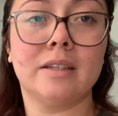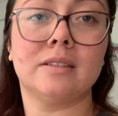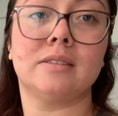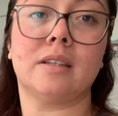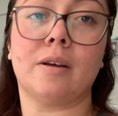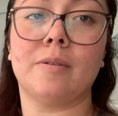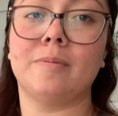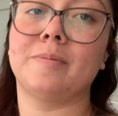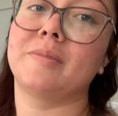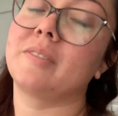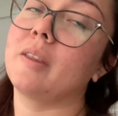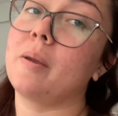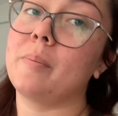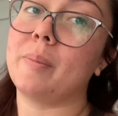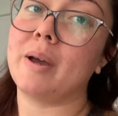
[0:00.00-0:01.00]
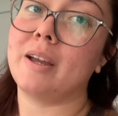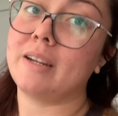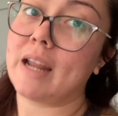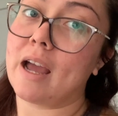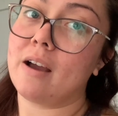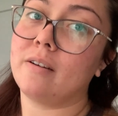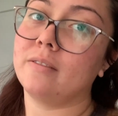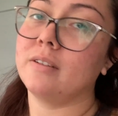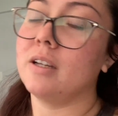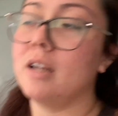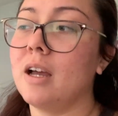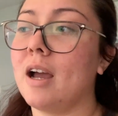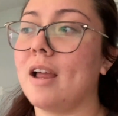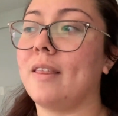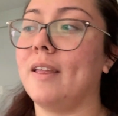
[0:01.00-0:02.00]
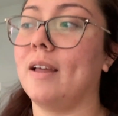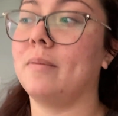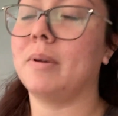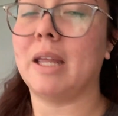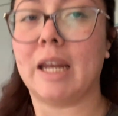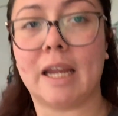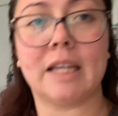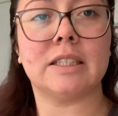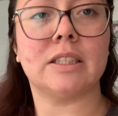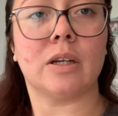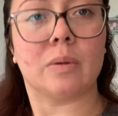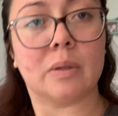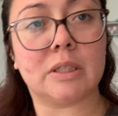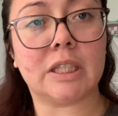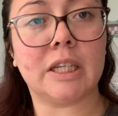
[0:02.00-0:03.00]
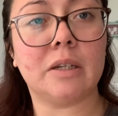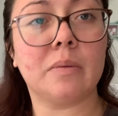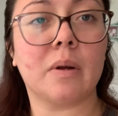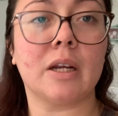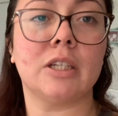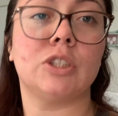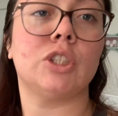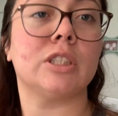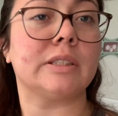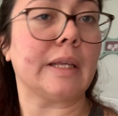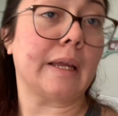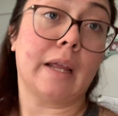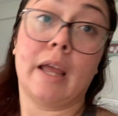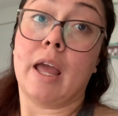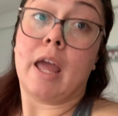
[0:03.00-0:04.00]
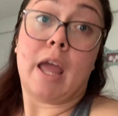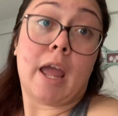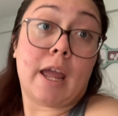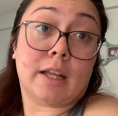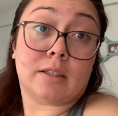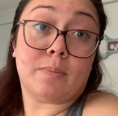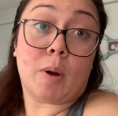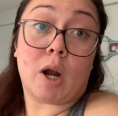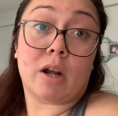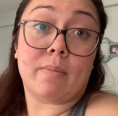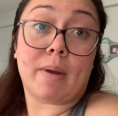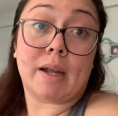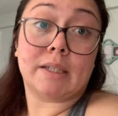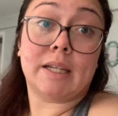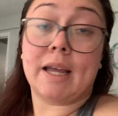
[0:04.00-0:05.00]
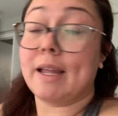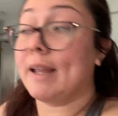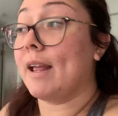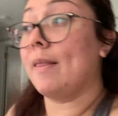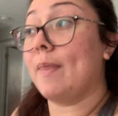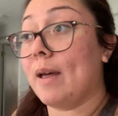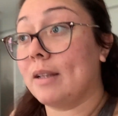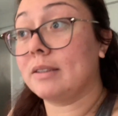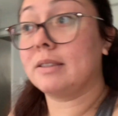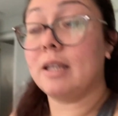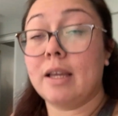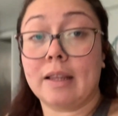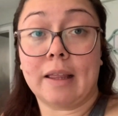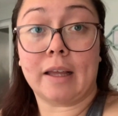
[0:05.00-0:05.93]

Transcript: So, but now I think I'm getting into a routine where it's just like, it's part of my day and that's it.